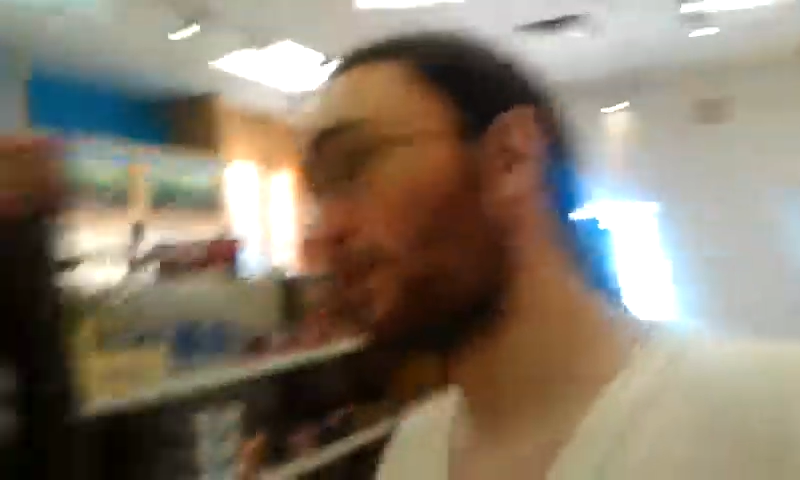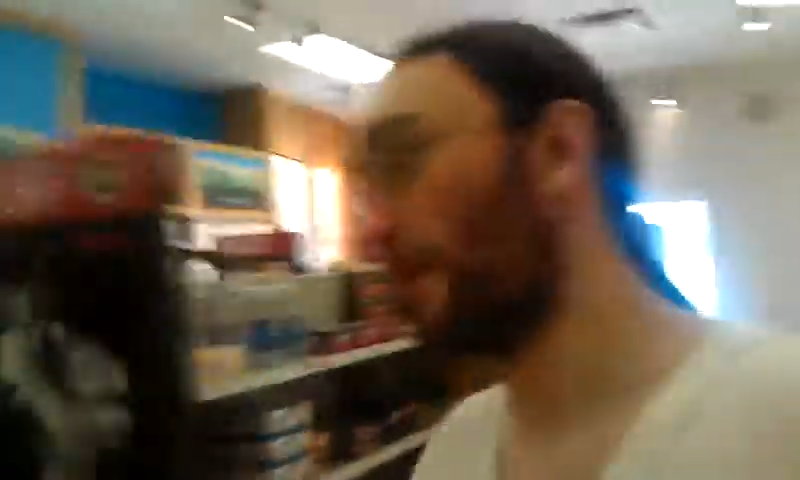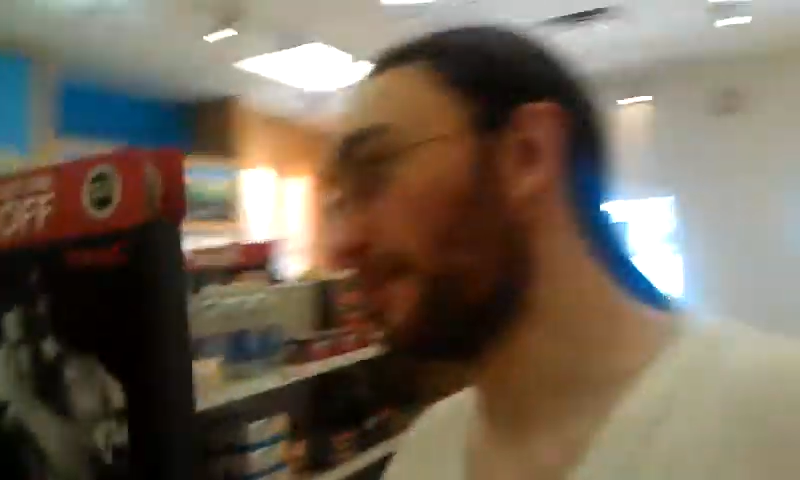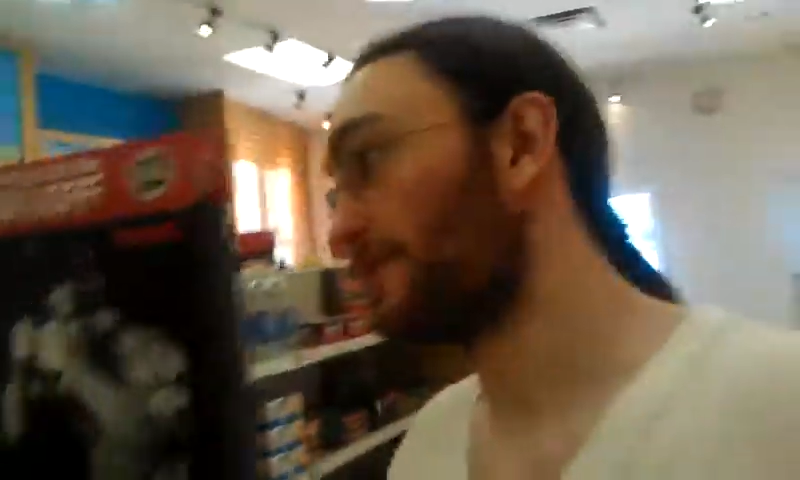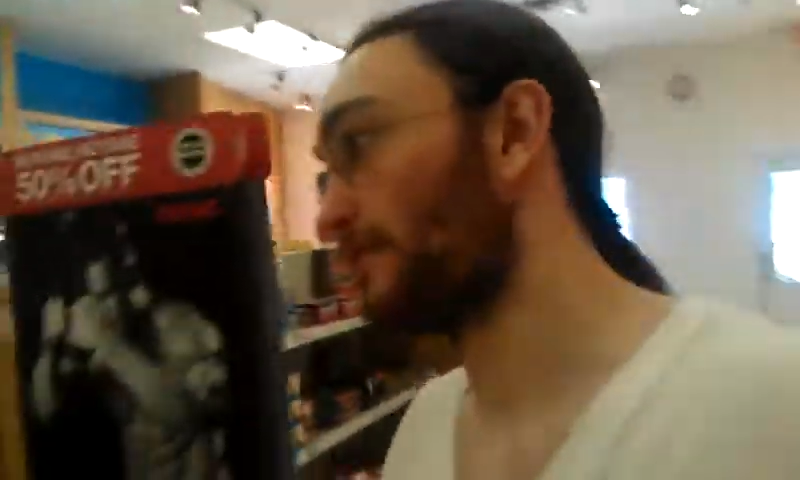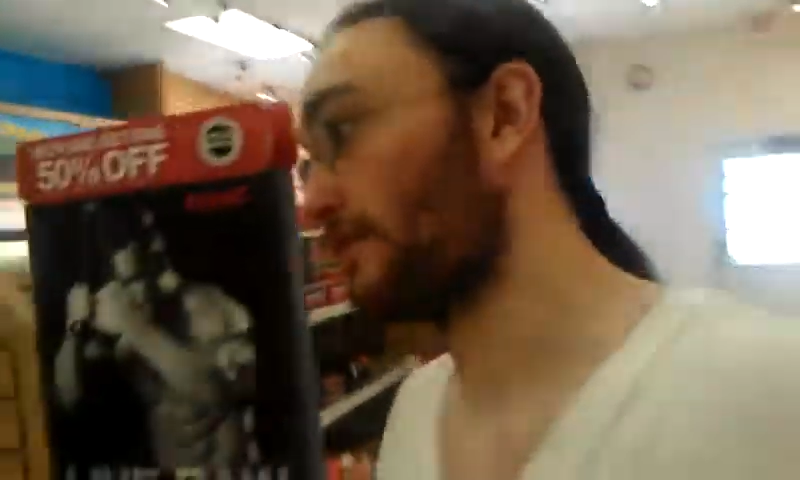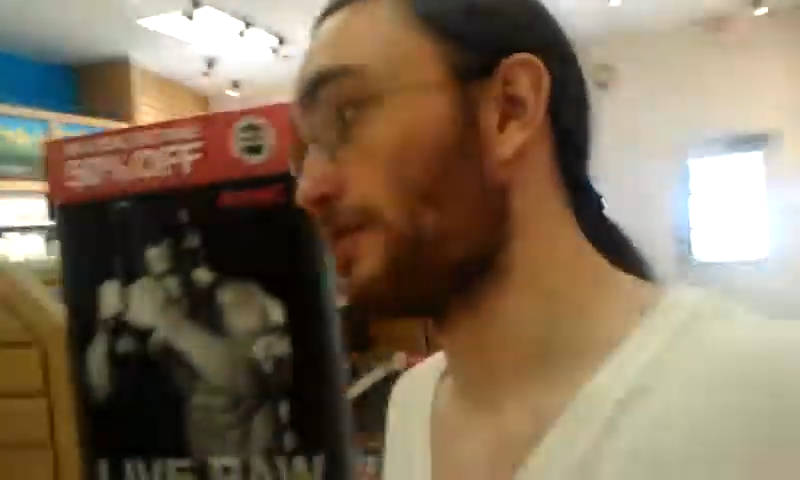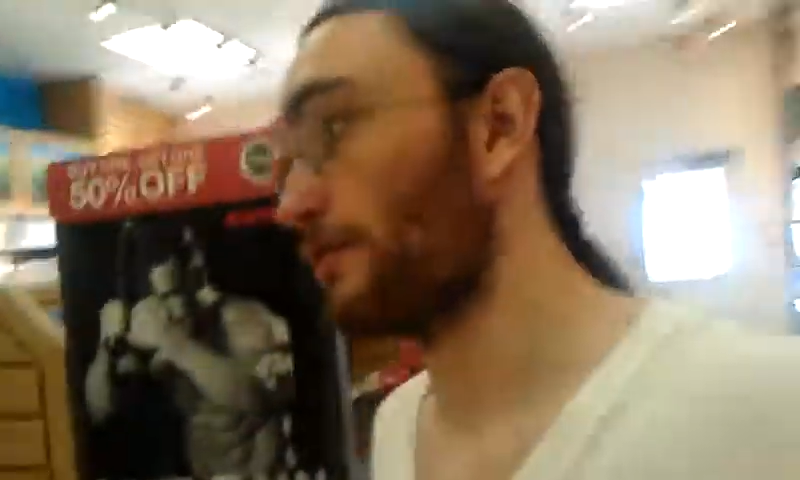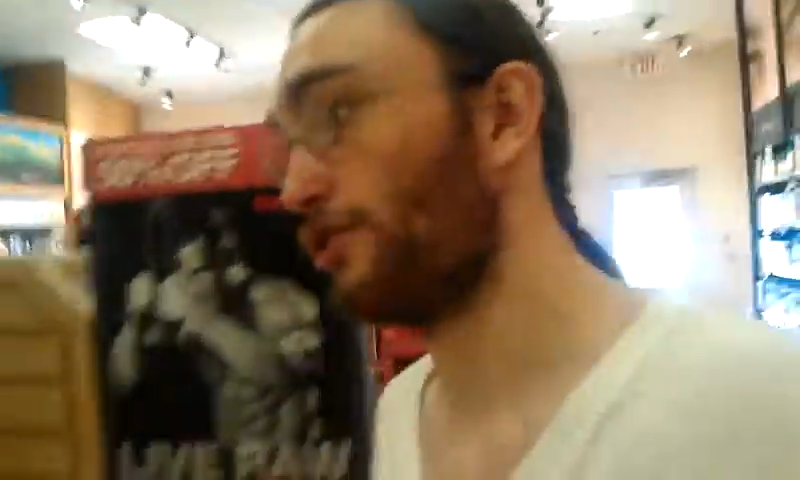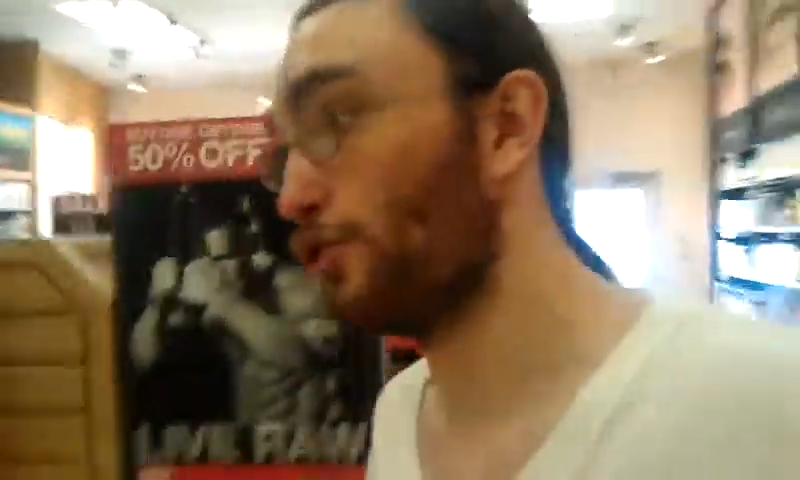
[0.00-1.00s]
going
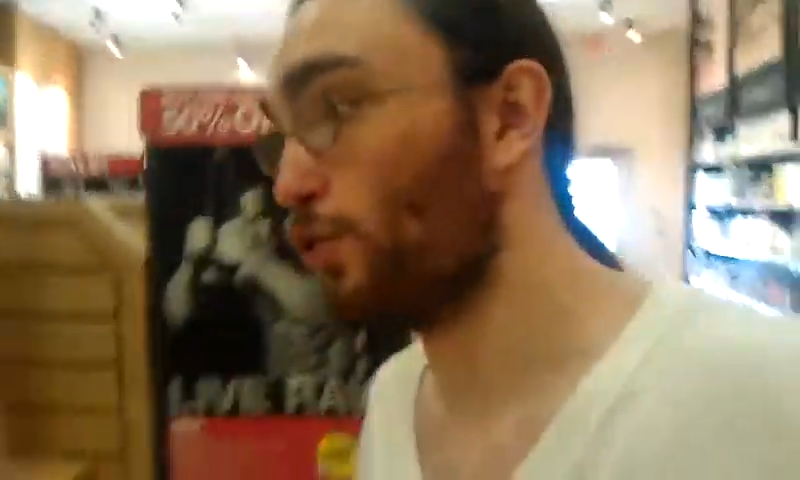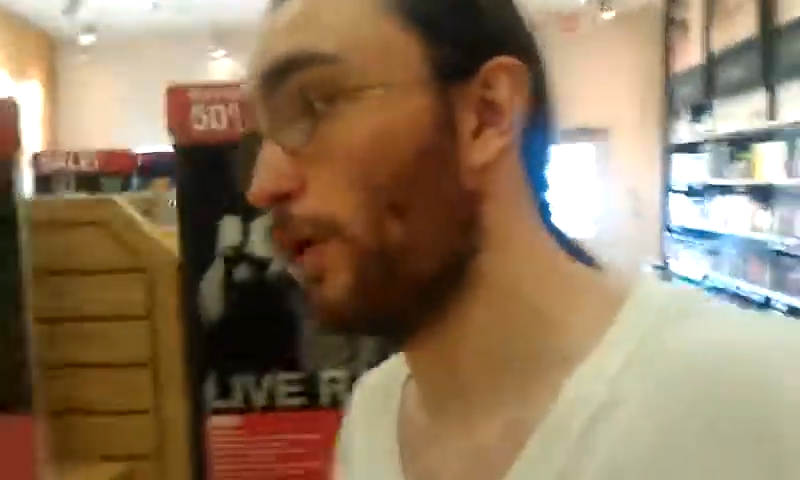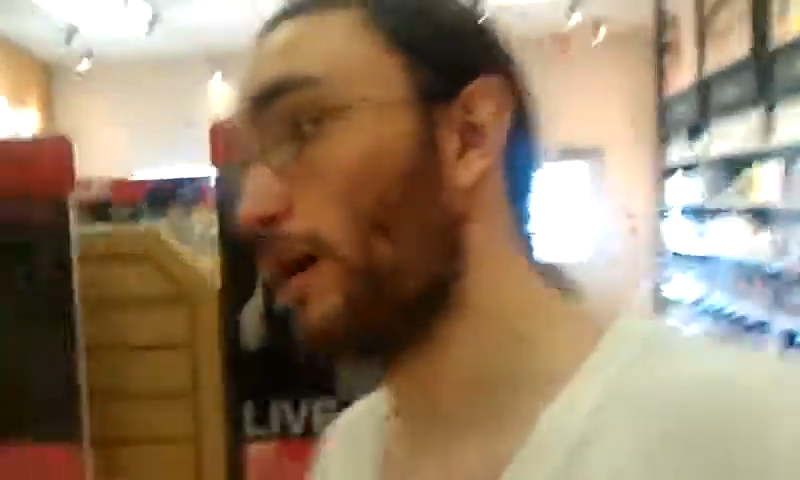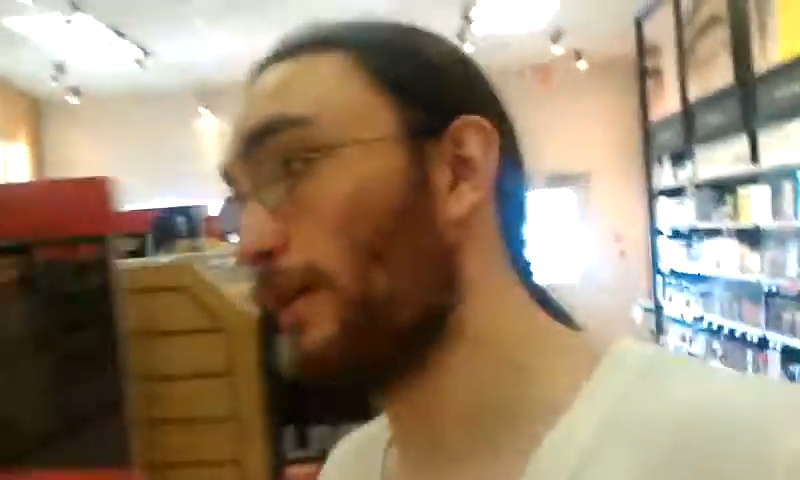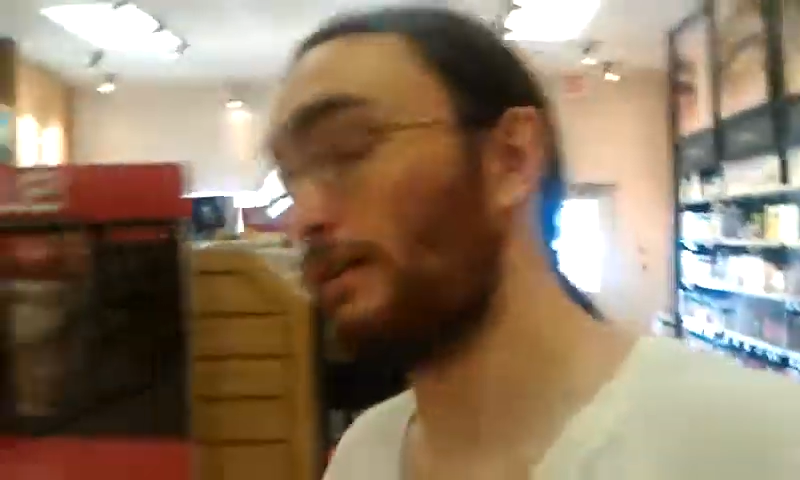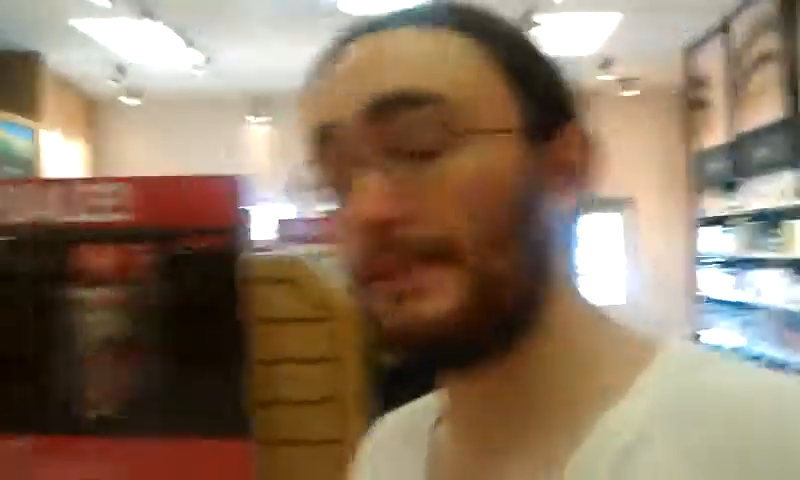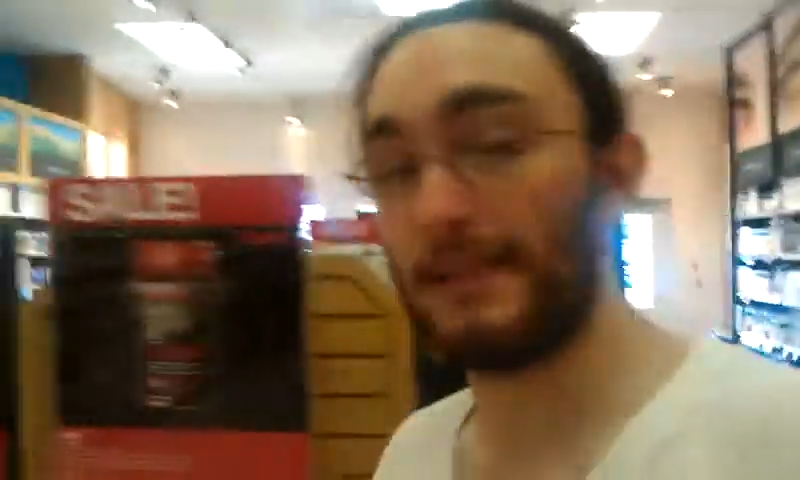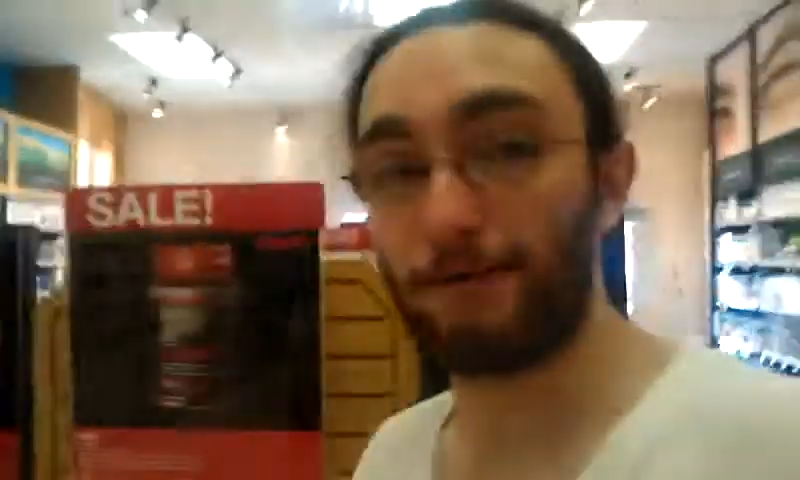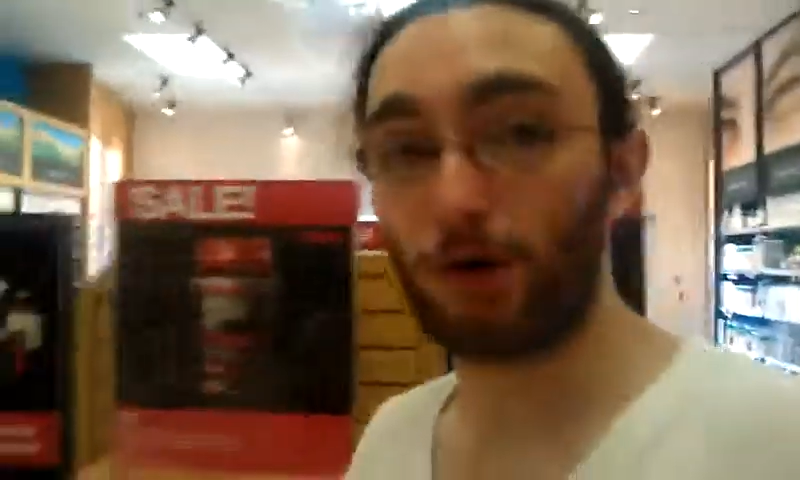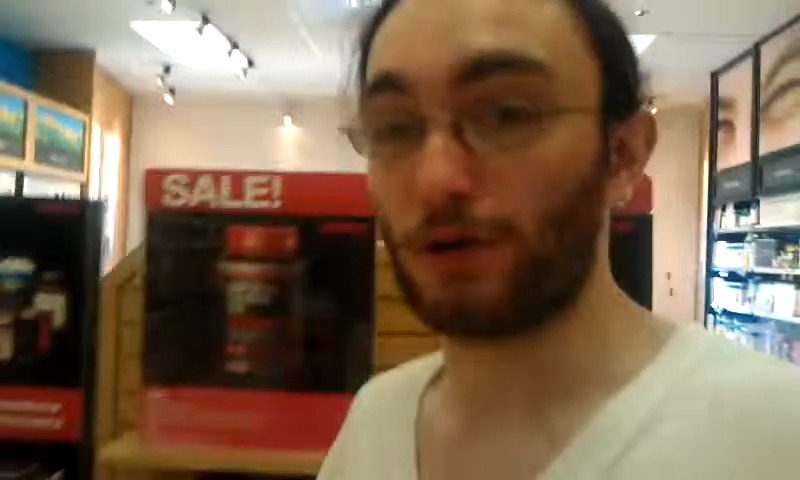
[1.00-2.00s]
to do well, at least
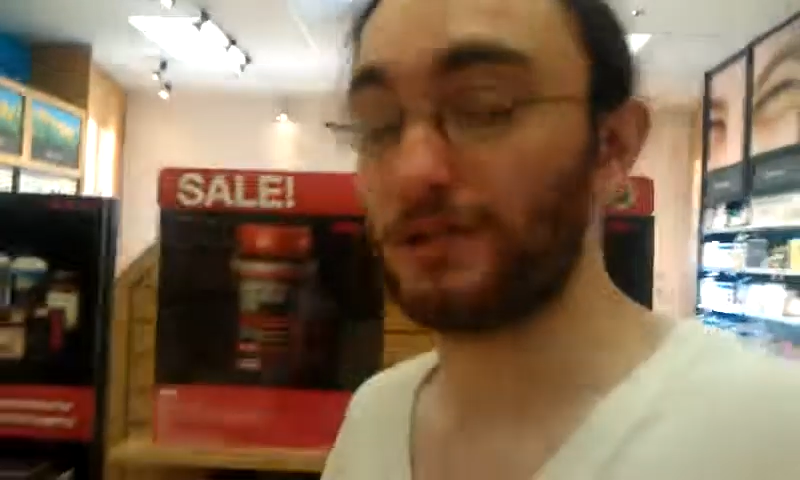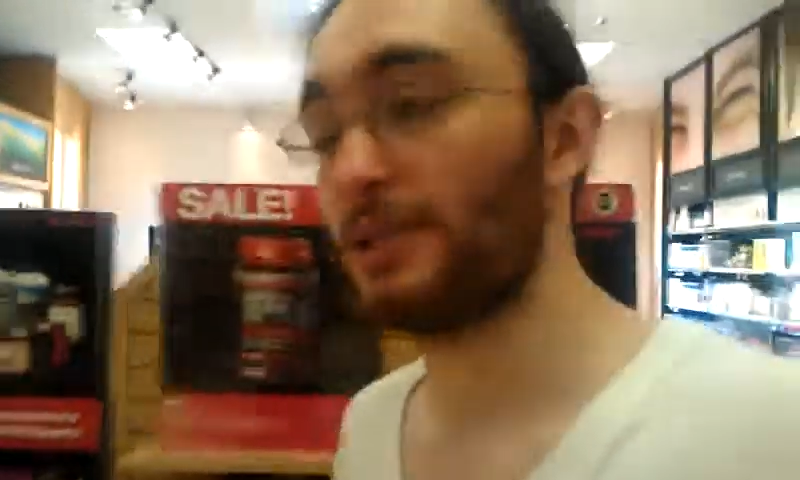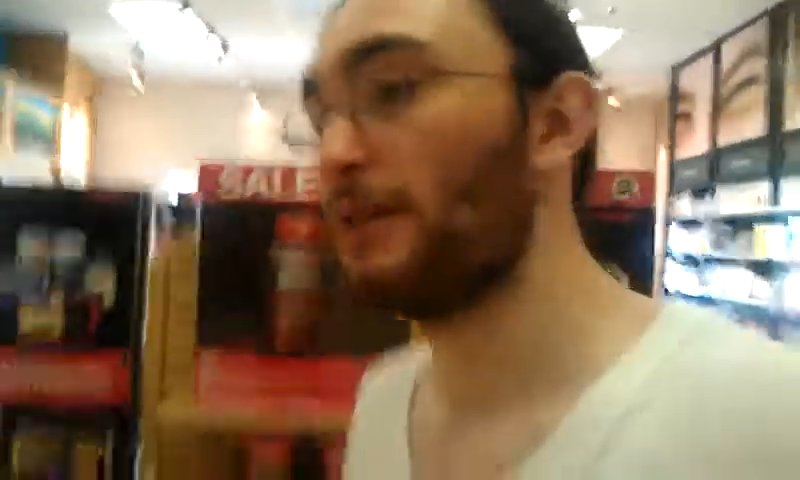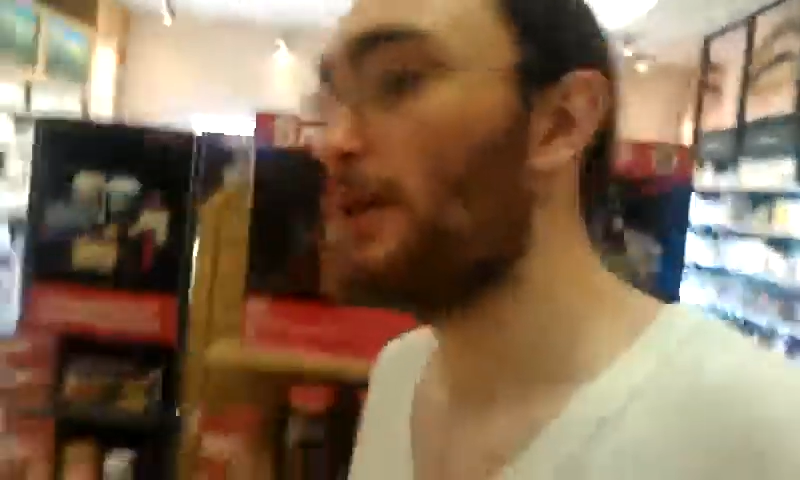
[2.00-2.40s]
at first.